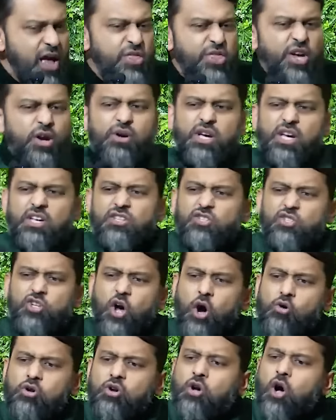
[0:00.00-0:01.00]
There is
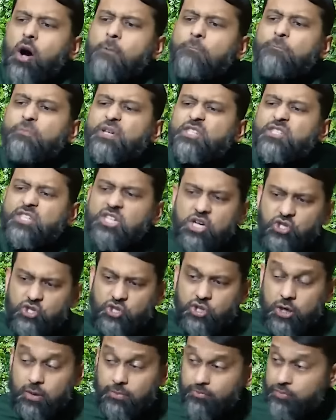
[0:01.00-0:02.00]
no
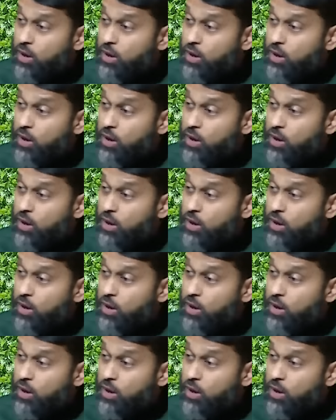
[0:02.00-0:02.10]
competition.